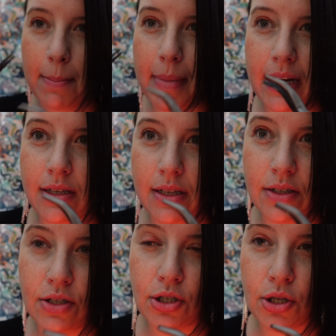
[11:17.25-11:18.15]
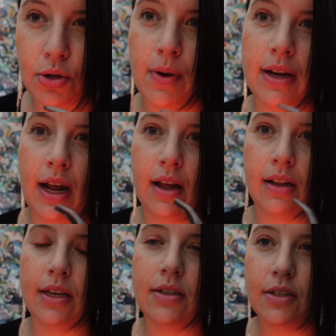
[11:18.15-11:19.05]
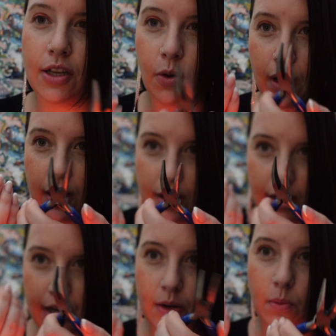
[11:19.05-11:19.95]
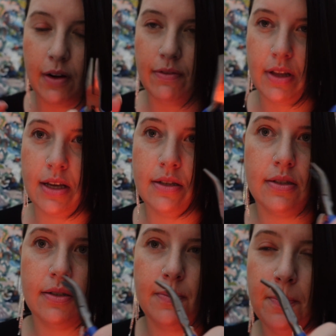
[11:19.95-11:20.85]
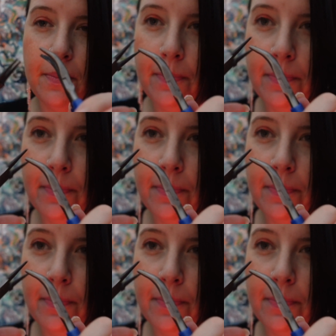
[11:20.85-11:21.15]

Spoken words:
a pendant to a necklace, you are going to need one of these.